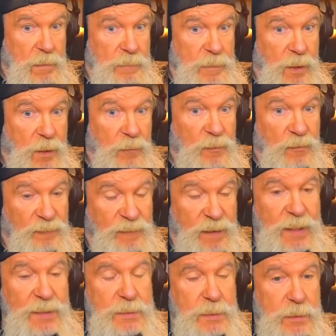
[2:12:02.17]
on their
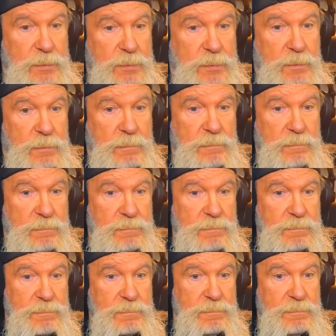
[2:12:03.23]
faces
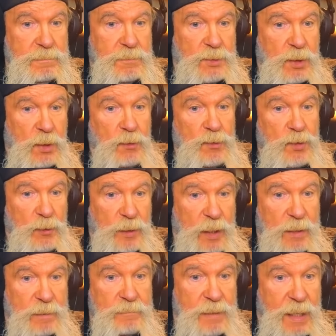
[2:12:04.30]
showed you
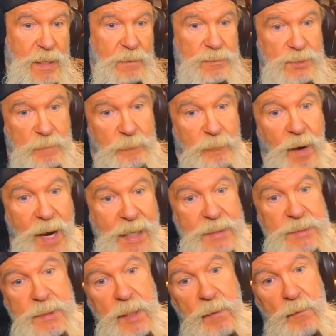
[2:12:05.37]
that how
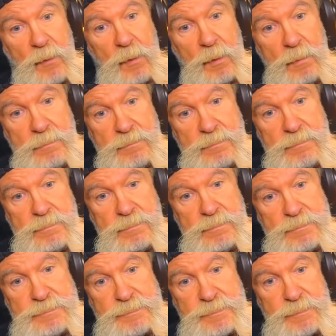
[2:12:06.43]
surprised they were
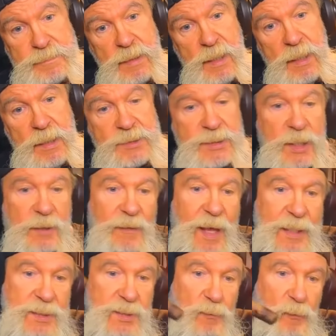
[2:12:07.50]
see
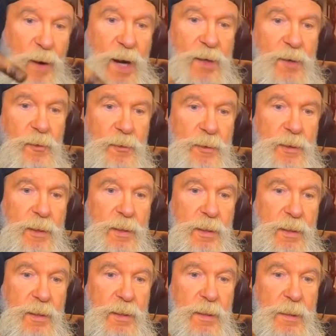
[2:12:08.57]
that's a record
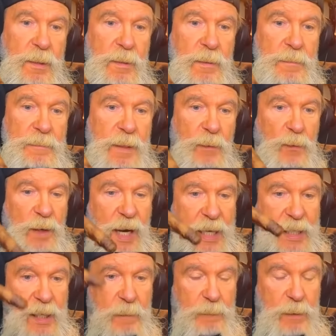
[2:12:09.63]
that when i
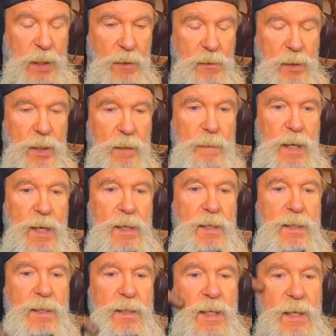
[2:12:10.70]
kept hearing about
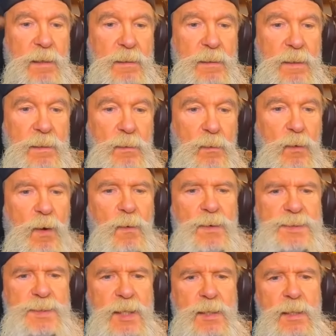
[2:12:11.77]
it okay what
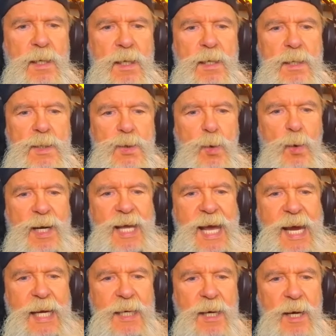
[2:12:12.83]
was he
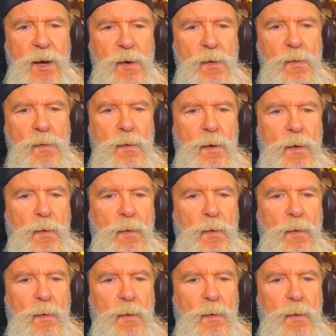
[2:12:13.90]
28 and 0 no,